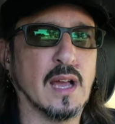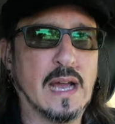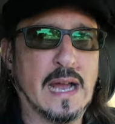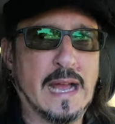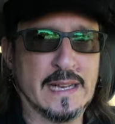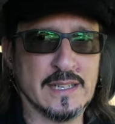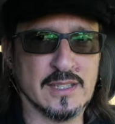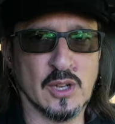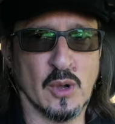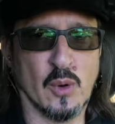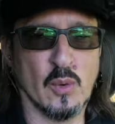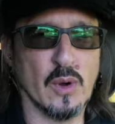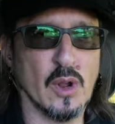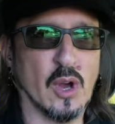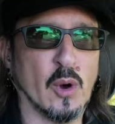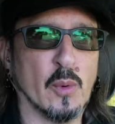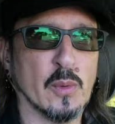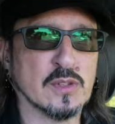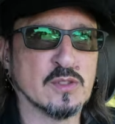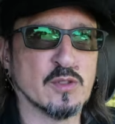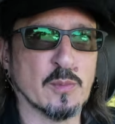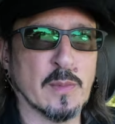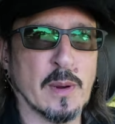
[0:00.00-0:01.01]
I don't
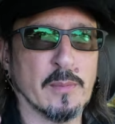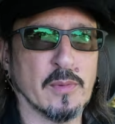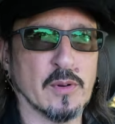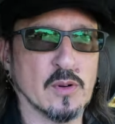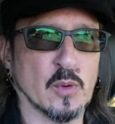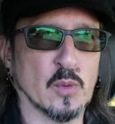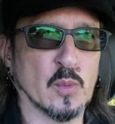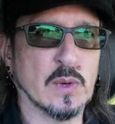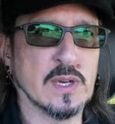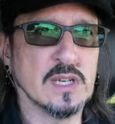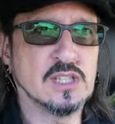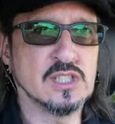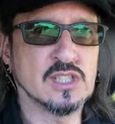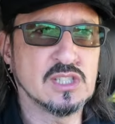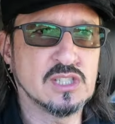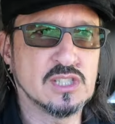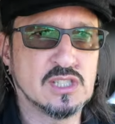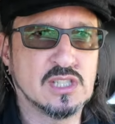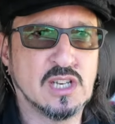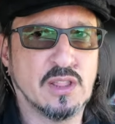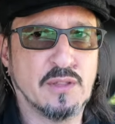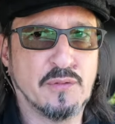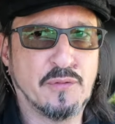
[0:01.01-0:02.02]
always remember to reach
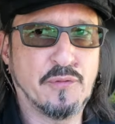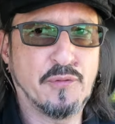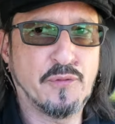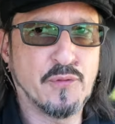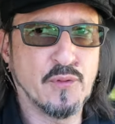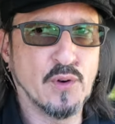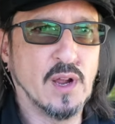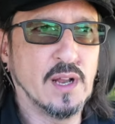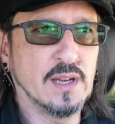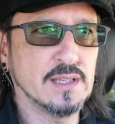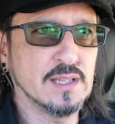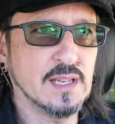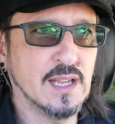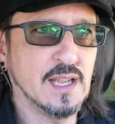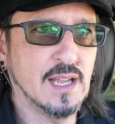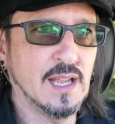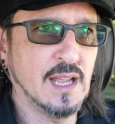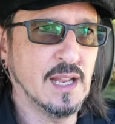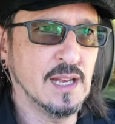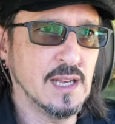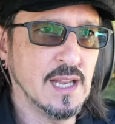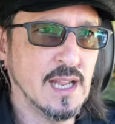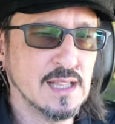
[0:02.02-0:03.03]
to the front
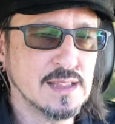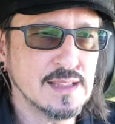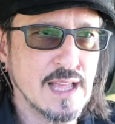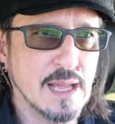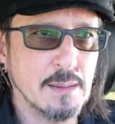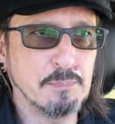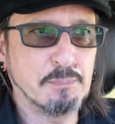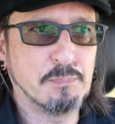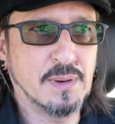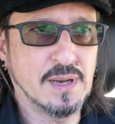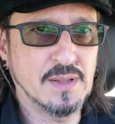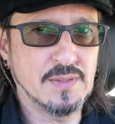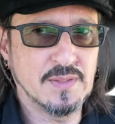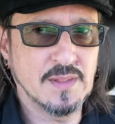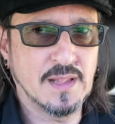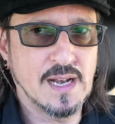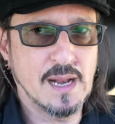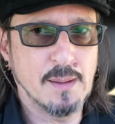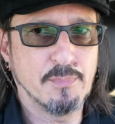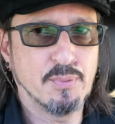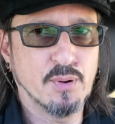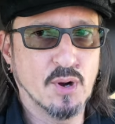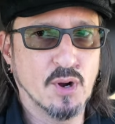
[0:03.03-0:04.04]
and hit that button
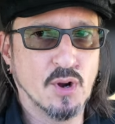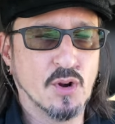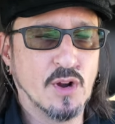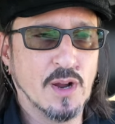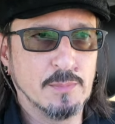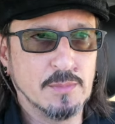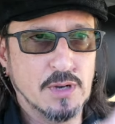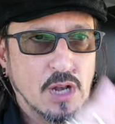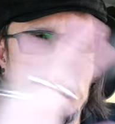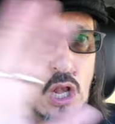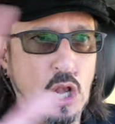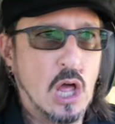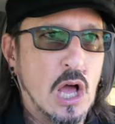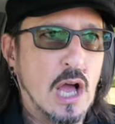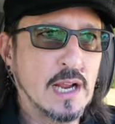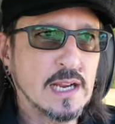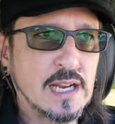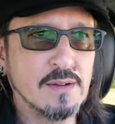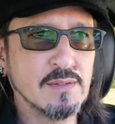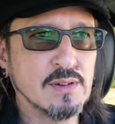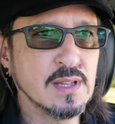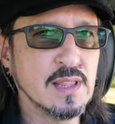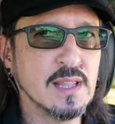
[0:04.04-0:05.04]
that I programmed to
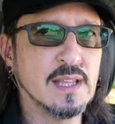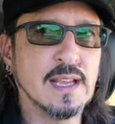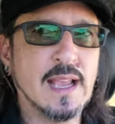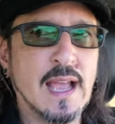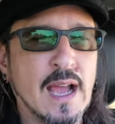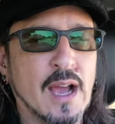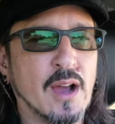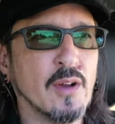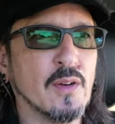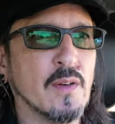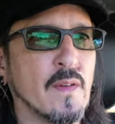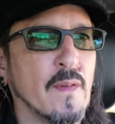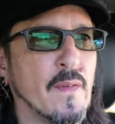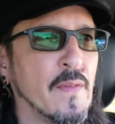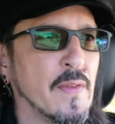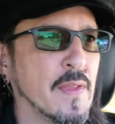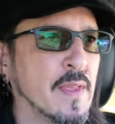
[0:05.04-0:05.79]
lock everything out.